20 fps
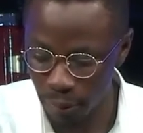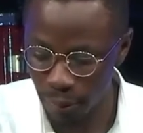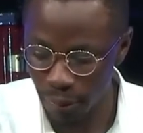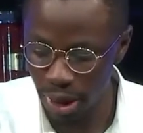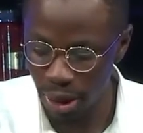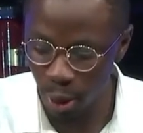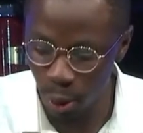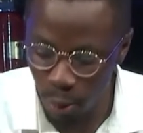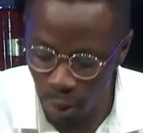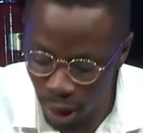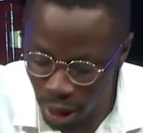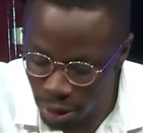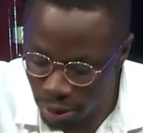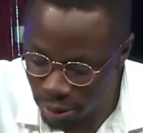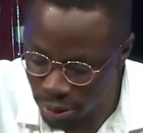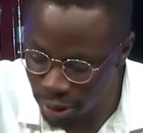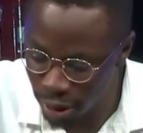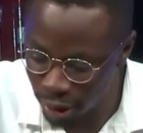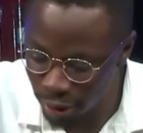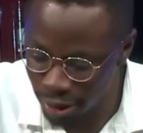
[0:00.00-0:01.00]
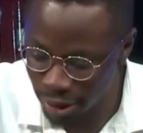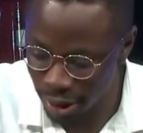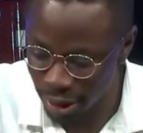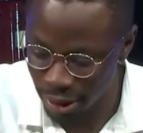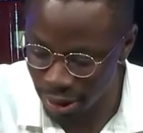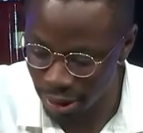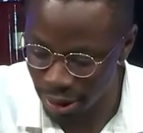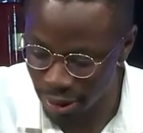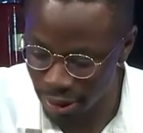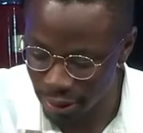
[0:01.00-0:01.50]
the one who knows
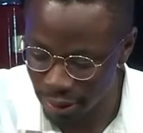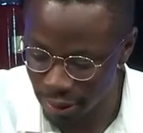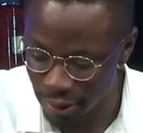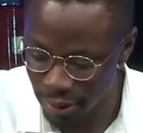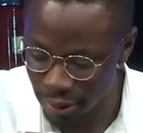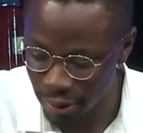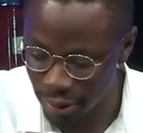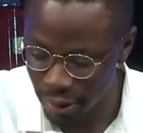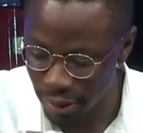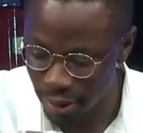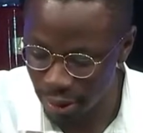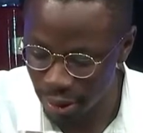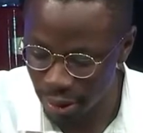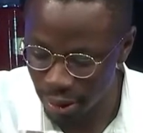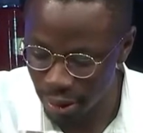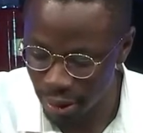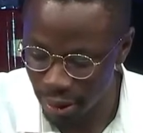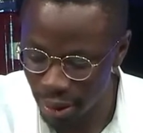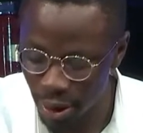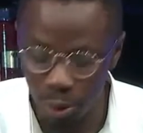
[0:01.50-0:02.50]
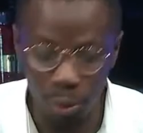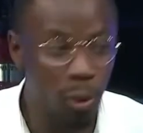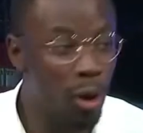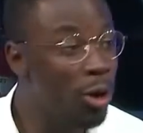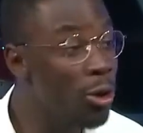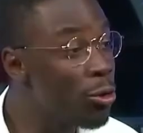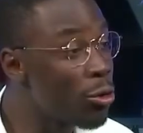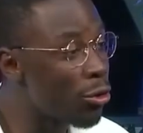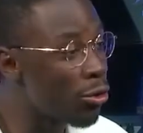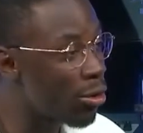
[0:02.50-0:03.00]
us, the one
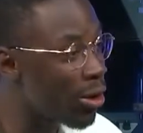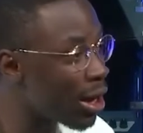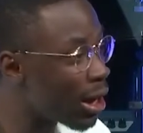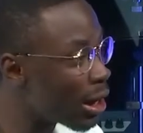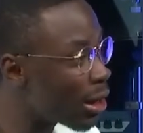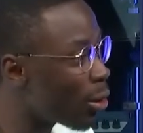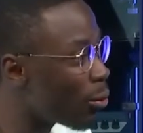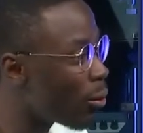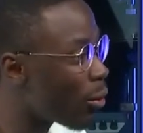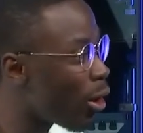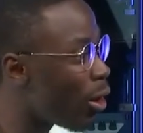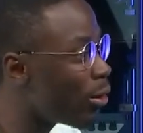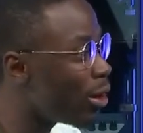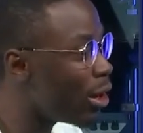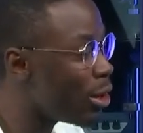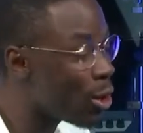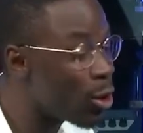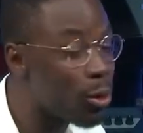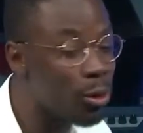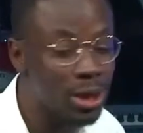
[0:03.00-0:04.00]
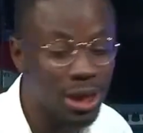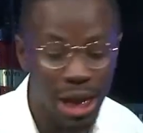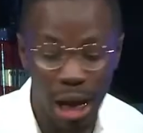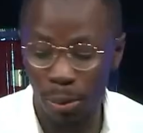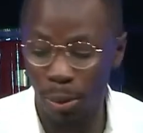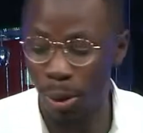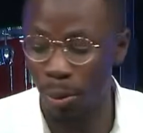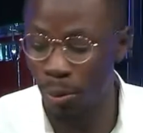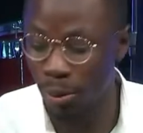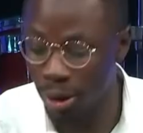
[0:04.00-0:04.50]
who created the world and knows how
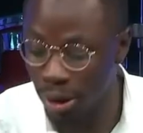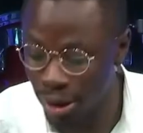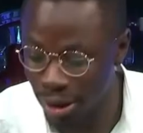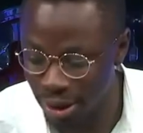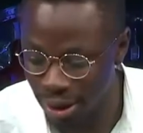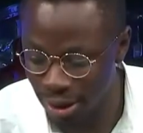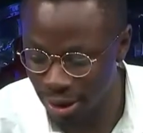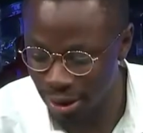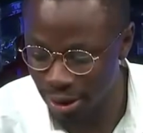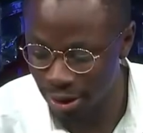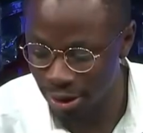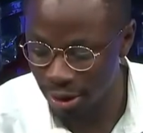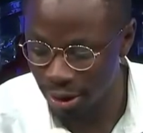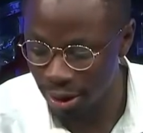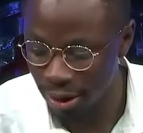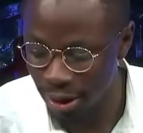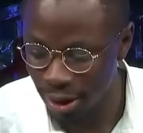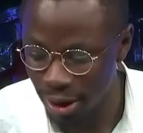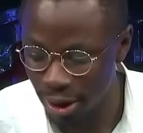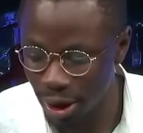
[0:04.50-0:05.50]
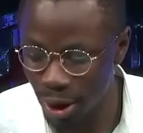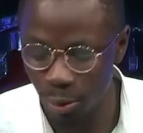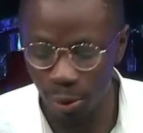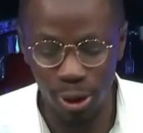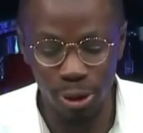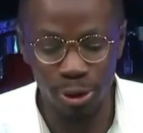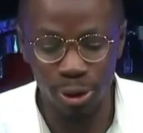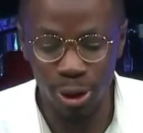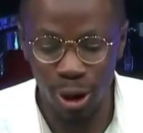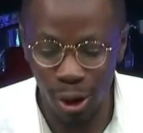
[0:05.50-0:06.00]
it works, the one
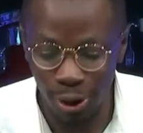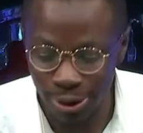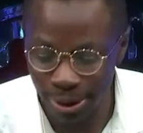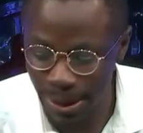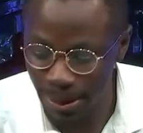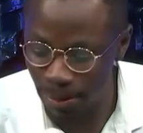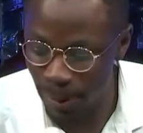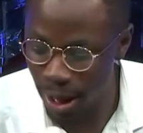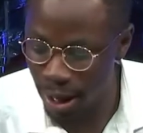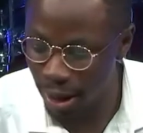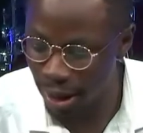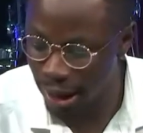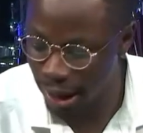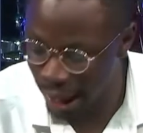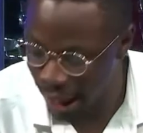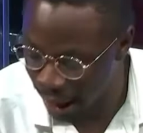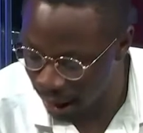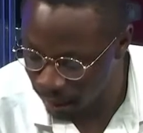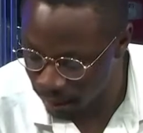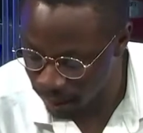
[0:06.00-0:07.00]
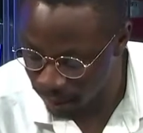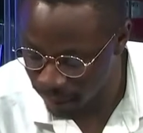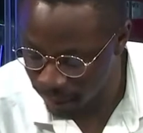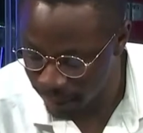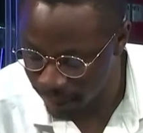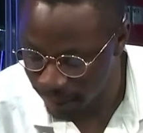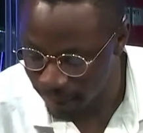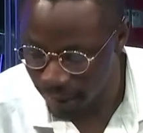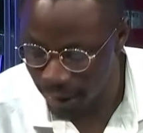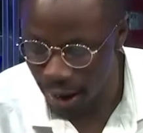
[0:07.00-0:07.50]
who calls us by our name,
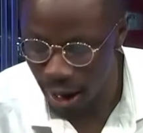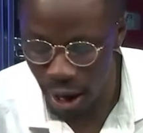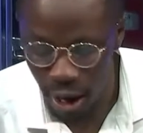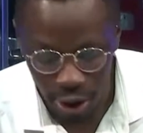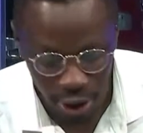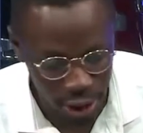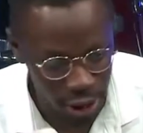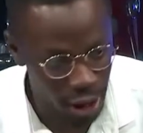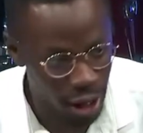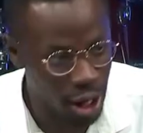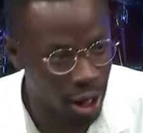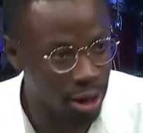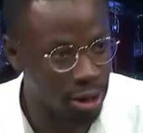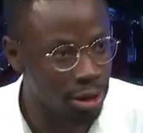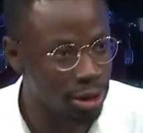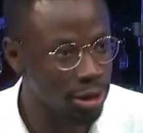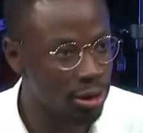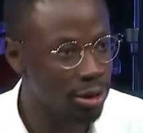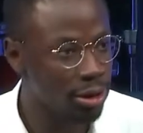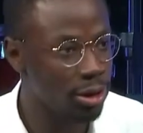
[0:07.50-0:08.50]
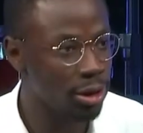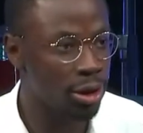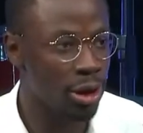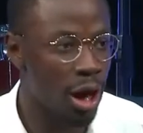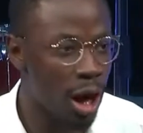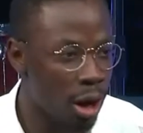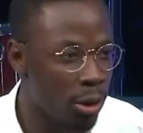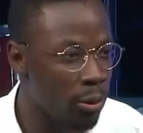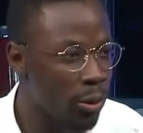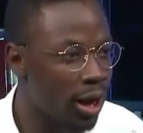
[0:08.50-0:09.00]
our God,
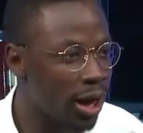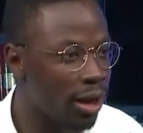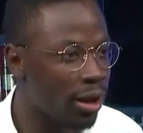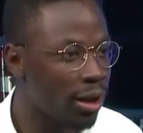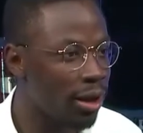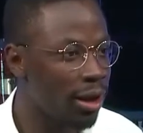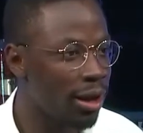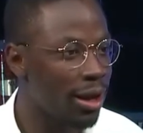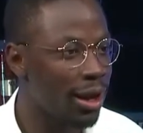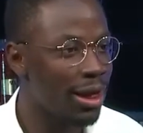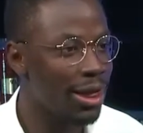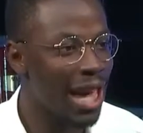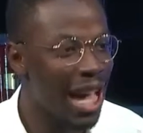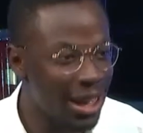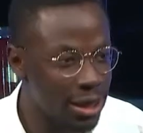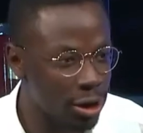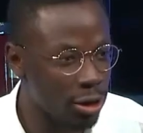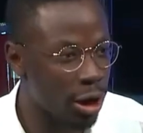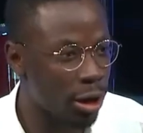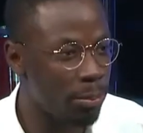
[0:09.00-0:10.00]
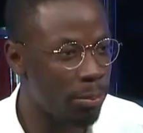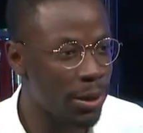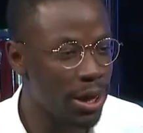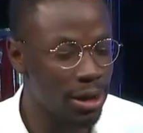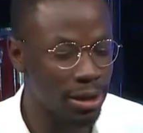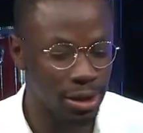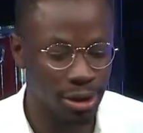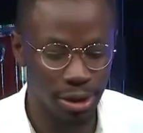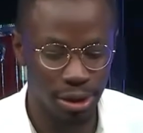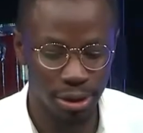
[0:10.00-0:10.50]
Yahweh. That's our
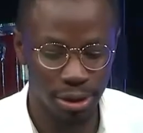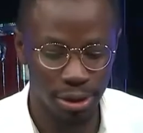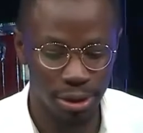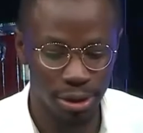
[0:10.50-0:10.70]
peace.